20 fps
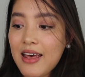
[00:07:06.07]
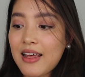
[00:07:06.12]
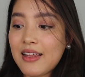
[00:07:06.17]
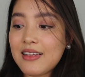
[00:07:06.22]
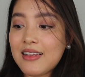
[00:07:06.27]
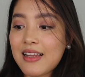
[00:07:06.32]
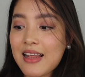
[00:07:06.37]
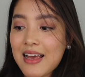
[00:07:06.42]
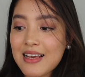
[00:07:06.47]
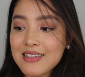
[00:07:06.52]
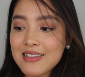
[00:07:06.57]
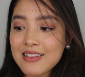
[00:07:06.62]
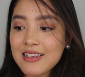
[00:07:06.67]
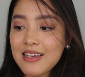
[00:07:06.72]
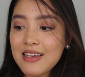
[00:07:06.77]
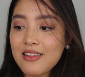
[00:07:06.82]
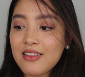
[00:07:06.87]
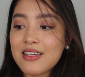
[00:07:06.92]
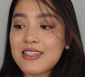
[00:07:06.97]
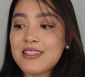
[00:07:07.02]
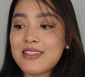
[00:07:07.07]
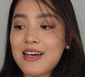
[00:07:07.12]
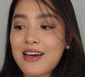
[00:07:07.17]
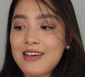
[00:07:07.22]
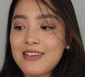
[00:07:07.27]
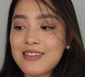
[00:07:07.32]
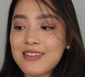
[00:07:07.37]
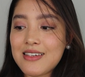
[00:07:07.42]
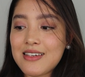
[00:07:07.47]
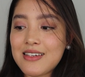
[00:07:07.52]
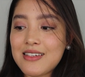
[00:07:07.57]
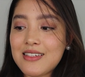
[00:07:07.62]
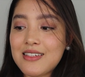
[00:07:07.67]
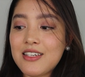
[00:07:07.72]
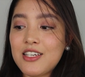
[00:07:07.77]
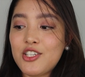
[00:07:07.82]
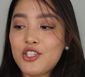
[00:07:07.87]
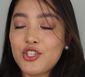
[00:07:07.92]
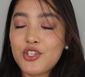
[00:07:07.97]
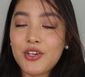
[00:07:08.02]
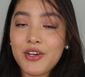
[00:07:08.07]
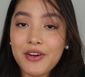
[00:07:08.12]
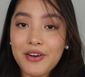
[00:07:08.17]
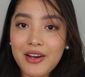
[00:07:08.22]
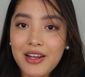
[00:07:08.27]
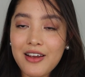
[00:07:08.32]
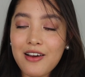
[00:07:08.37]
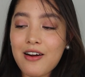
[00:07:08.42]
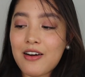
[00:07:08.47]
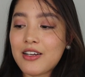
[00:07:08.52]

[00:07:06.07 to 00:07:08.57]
And lastly, the sciences, engineering,